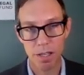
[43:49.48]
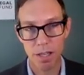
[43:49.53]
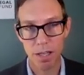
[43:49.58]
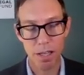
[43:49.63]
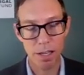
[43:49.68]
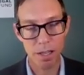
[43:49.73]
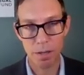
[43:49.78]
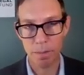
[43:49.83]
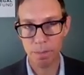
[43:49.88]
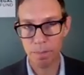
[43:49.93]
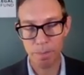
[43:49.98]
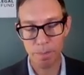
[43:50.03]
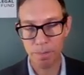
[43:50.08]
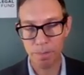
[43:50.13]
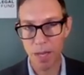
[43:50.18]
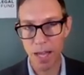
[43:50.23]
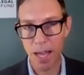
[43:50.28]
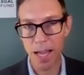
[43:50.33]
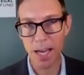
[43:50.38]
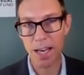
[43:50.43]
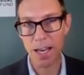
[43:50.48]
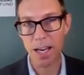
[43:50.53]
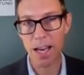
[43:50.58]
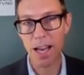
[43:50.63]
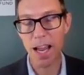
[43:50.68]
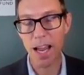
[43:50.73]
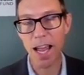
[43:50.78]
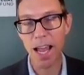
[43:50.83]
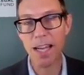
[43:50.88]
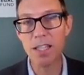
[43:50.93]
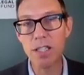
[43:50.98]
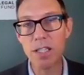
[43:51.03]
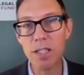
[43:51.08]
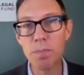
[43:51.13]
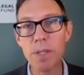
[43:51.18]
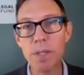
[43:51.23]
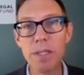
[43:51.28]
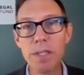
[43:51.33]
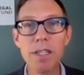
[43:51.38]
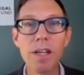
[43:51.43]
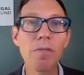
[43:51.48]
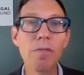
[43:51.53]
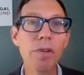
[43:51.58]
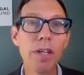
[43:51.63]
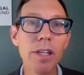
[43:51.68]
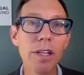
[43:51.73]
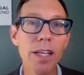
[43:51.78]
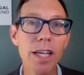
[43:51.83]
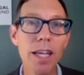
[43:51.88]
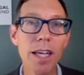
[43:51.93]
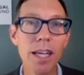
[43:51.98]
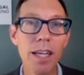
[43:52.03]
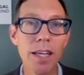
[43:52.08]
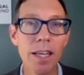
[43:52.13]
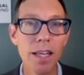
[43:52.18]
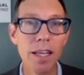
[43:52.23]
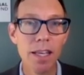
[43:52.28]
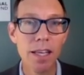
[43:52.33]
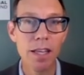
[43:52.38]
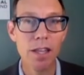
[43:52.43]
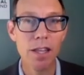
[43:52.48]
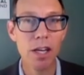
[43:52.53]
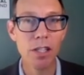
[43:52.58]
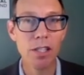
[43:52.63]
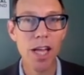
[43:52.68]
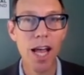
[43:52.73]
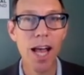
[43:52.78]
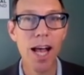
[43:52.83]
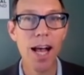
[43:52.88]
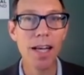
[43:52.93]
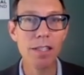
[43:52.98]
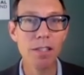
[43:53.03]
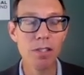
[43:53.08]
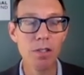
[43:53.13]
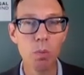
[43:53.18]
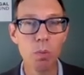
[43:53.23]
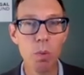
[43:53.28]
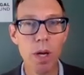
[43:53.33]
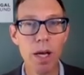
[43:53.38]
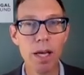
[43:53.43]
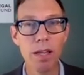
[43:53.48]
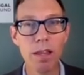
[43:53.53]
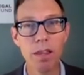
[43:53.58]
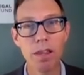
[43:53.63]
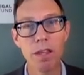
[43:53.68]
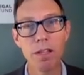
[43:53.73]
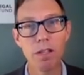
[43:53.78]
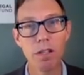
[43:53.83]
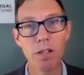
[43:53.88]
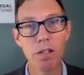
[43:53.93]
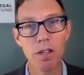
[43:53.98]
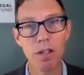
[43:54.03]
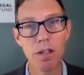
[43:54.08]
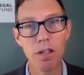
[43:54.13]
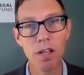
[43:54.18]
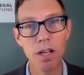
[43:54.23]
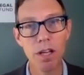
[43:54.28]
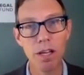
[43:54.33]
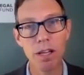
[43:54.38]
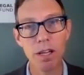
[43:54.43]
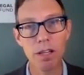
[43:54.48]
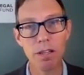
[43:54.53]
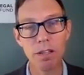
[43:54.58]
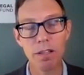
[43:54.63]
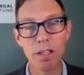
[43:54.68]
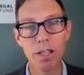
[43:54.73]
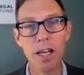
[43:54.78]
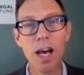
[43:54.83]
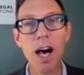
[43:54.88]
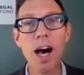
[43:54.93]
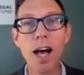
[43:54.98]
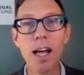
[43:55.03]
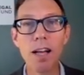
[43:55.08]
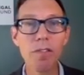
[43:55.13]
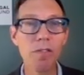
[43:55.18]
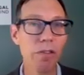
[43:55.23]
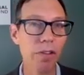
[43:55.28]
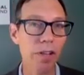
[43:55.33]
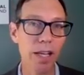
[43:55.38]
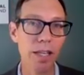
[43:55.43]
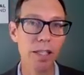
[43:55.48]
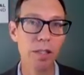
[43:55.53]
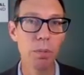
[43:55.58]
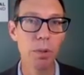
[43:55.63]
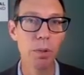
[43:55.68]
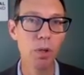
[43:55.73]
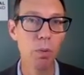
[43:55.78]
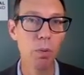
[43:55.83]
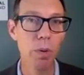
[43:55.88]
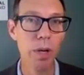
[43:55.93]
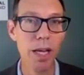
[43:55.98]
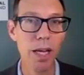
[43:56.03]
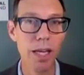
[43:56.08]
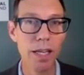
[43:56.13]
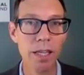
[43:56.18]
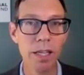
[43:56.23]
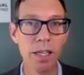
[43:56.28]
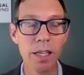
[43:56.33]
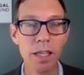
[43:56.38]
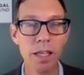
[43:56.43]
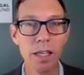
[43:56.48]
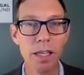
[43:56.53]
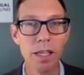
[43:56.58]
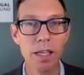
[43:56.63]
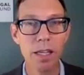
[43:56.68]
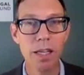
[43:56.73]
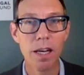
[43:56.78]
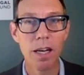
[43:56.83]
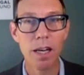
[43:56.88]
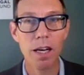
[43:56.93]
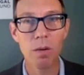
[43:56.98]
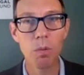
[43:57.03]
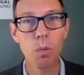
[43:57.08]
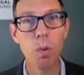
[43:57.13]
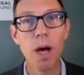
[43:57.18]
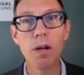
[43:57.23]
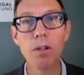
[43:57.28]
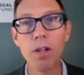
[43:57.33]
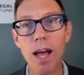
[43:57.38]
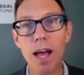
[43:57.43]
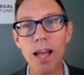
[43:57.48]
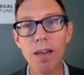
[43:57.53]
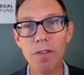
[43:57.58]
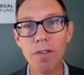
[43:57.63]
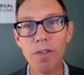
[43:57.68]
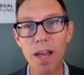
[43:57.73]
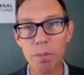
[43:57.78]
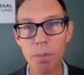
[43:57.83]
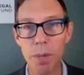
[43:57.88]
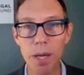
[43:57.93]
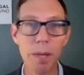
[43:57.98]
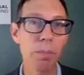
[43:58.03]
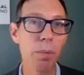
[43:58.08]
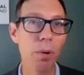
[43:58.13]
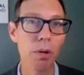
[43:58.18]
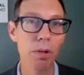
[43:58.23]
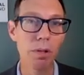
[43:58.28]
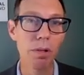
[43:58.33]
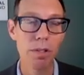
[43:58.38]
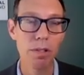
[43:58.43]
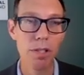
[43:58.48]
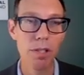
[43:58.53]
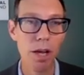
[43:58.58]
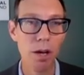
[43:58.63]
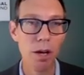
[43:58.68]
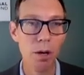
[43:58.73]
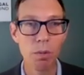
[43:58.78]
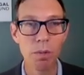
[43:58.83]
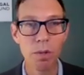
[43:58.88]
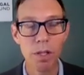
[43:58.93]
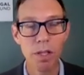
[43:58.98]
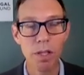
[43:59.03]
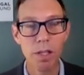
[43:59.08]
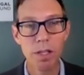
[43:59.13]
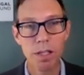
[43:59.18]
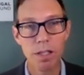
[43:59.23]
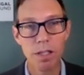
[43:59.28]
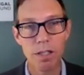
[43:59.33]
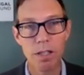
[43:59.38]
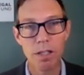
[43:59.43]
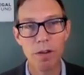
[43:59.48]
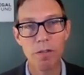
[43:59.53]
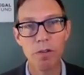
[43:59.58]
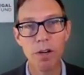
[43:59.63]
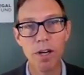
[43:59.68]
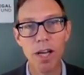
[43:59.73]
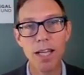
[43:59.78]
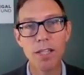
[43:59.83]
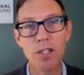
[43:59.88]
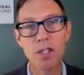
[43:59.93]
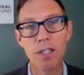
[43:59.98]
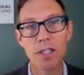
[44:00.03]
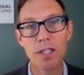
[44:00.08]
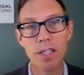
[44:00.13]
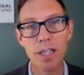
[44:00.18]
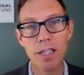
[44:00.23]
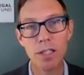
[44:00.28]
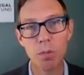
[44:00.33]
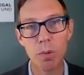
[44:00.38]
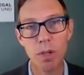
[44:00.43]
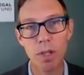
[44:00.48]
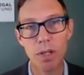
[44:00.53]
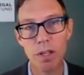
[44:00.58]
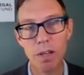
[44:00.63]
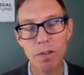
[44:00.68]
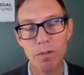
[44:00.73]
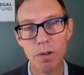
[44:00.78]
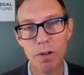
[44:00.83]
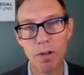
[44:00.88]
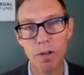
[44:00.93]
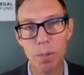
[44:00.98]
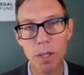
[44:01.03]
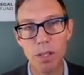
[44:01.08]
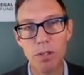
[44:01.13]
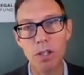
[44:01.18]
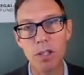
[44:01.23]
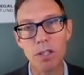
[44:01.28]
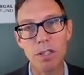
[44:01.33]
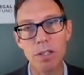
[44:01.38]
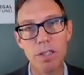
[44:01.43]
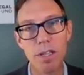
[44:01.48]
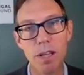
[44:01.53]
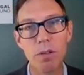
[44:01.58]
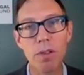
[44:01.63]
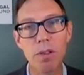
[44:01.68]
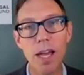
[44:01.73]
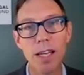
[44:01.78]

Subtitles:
and specifically, they're tasked with the conflict between wildlife and people. So different agencies with different missions. So